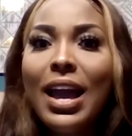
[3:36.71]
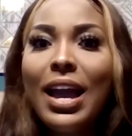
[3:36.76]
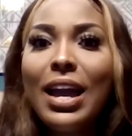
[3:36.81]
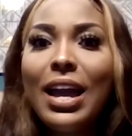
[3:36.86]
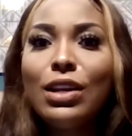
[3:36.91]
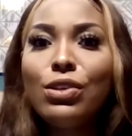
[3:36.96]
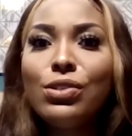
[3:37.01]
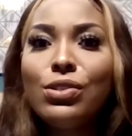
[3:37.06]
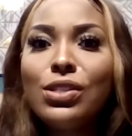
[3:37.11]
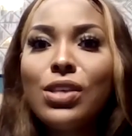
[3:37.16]

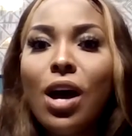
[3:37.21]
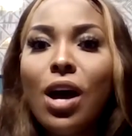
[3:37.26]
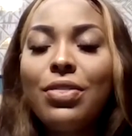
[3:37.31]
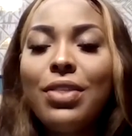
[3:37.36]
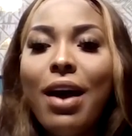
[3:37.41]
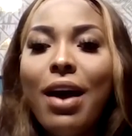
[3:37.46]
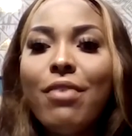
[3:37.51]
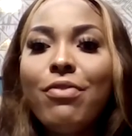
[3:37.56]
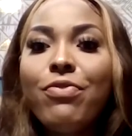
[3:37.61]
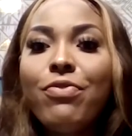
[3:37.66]
And you
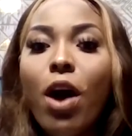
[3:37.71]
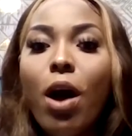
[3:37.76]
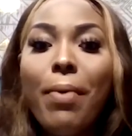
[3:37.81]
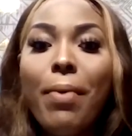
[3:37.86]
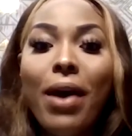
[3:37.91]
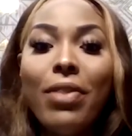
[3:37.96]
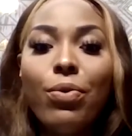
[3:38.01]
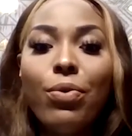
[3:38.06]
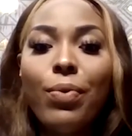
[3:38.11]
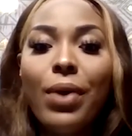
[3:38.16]
saw that
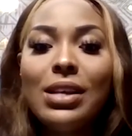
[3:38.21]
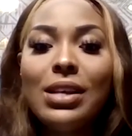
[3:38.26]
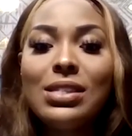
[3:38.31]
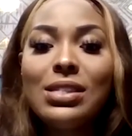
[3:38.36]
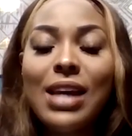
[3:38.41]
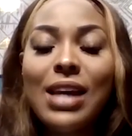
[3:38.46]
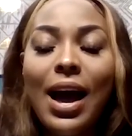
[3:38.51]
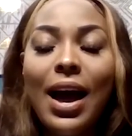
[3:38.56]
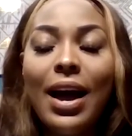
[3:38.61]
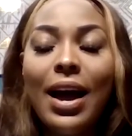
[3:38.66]
fall by the
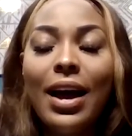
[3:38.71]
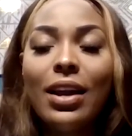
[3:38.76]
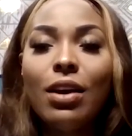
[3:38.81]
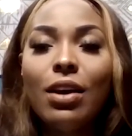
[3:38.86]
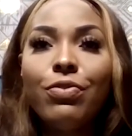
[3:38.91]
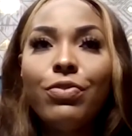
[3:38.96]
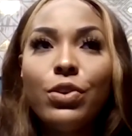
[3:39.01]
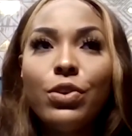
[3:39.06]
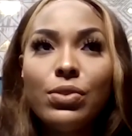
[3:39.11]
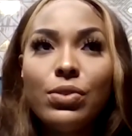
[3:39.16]

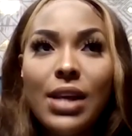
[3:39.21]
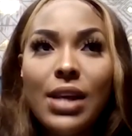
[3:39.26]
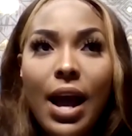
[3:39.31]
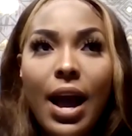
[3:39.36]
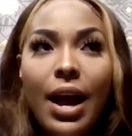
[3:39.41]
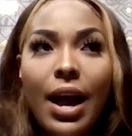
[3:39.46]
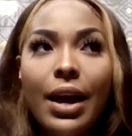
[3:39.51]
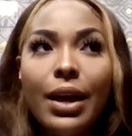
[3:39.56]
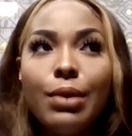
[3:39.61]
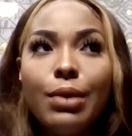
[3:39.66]
wayside a few
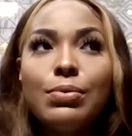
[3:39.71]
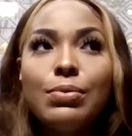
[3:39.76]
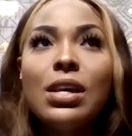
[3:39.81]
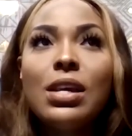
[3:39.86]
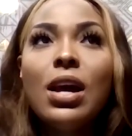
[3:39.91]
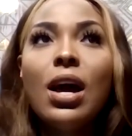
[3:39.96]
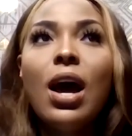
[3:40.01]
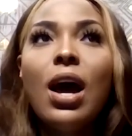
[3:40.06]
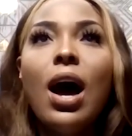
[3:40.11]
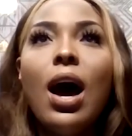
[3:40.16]

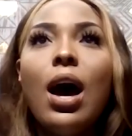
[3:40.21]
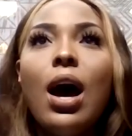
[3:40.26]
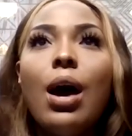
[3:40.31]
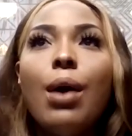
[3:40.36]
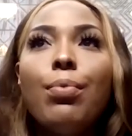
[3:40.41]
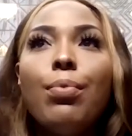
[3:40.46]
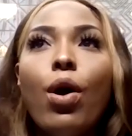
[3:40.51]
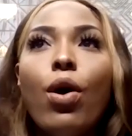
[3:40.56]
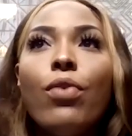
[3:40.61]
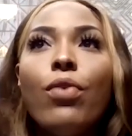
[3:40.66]
times
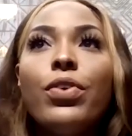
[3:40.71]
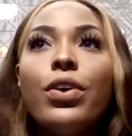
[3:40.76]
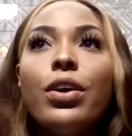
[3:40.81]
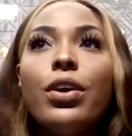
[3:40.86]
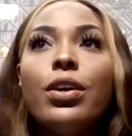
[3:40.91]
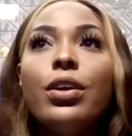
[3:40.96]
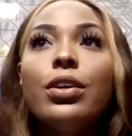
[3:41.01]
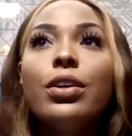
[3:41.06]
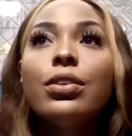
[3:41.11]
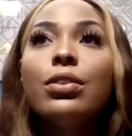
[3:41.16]
um,
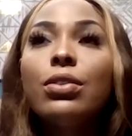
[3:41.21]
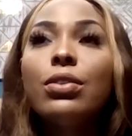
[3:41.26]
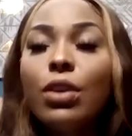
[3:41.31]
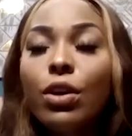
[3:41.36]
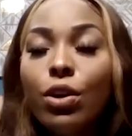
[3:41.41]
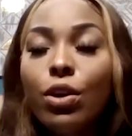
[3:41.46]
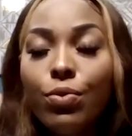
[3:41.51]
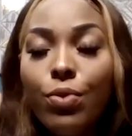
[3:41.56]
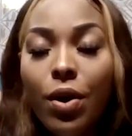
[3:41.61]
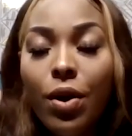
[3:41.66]
over
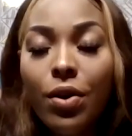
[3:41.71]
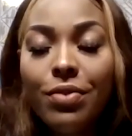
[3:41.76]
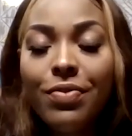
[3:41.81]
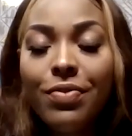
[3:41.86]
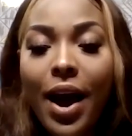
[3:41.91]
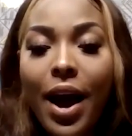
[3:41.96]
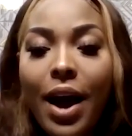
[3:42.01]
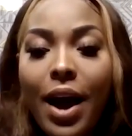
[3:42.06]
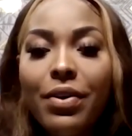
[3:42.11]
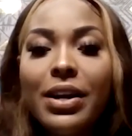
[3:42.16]
the
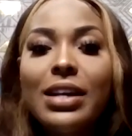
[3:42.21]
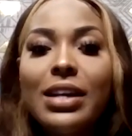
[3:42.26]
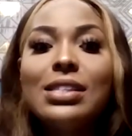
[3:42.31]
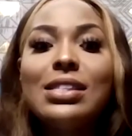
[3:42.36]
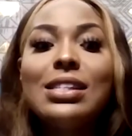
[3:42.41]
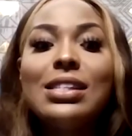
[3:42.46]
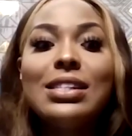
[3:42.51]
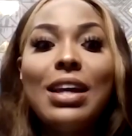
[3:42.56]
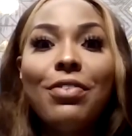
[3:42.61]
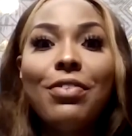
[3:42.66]

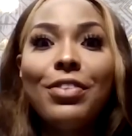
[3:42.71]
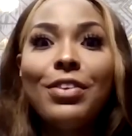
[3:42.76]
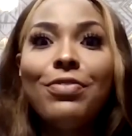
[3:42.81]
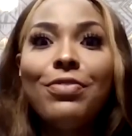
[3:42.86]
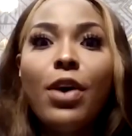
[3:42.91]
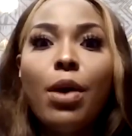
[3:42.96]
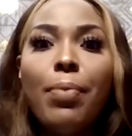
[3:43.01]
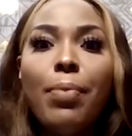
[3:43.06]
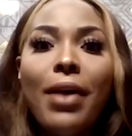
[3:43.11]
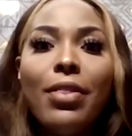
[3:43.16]
coronavirus. It
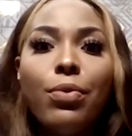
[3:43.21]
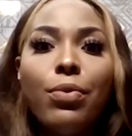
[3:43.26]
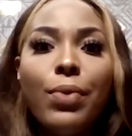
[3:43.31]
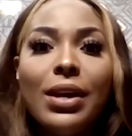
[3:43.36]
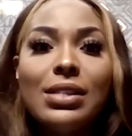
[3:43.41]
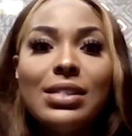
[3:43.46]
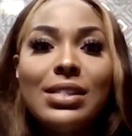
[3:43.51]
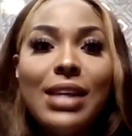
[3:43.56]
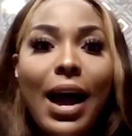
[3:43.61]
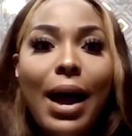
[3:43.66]
definitely fell by
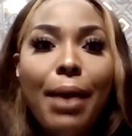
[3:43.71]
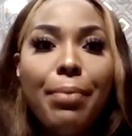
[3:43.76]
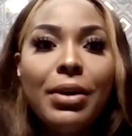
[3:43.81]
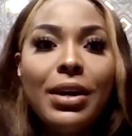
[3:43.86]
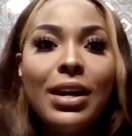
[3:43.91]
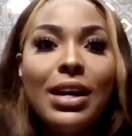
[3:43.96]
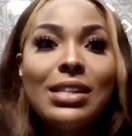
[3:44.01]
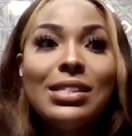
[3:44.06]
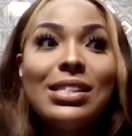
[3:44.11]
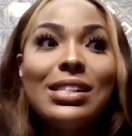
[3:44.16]
the
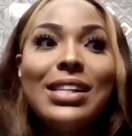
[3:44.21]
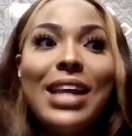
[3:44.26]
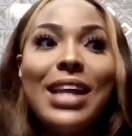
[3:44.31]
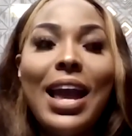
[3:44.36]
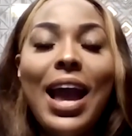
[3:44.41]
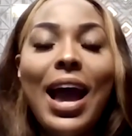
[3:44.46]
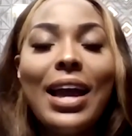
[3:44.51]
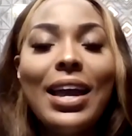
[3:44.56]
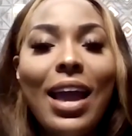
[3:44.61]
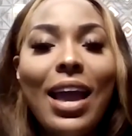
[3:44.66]
wayside because the
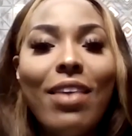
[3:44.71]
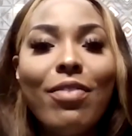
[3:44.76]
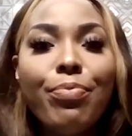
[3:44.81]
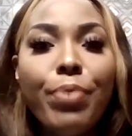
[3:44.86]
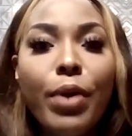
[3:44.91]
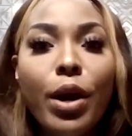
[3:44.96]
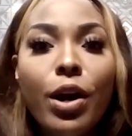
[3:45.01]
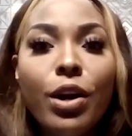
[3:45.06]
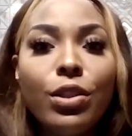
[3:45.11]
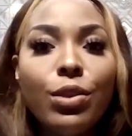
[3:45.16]
day I
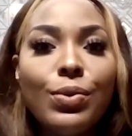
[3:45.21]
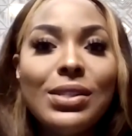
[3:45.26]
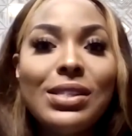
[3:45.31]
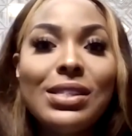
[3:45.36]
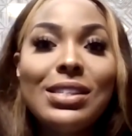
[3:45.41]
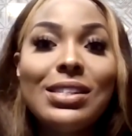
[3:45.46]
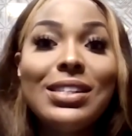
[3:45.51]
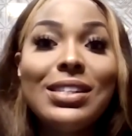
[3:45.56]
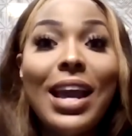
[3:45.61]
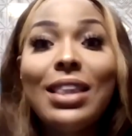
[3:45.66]
gave birth
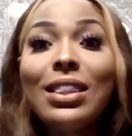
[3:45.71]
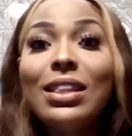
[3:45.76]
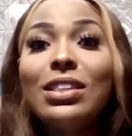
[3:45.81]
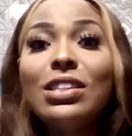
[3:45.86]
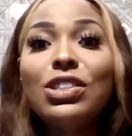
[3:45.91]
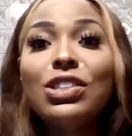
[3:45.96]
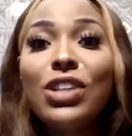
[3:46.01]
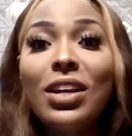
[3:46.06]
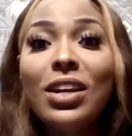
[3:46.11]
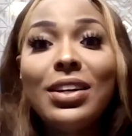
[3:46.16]
was the day
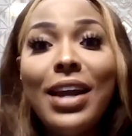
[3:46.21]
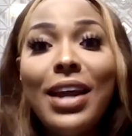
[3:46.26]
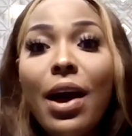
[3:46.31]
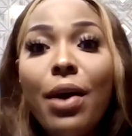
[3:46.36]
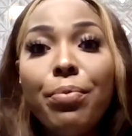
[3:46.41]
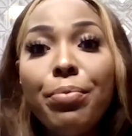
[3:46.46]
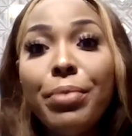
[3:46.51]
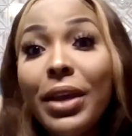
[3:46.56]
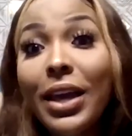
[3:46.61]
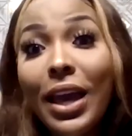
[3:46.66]
that the
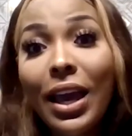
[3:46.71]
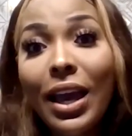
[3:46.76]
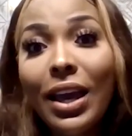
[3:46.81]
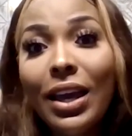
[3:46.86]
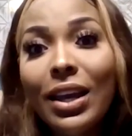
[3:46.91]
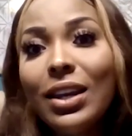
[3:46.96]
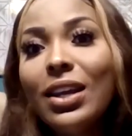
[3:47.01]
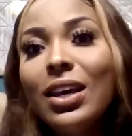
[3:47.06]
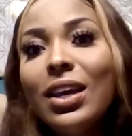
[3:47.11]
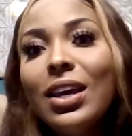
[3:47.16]
shutdown
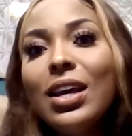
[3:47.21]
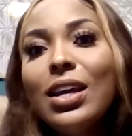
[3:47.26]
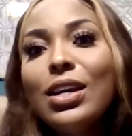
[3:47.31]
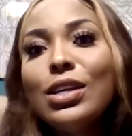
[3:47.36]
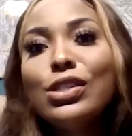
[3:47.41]
began.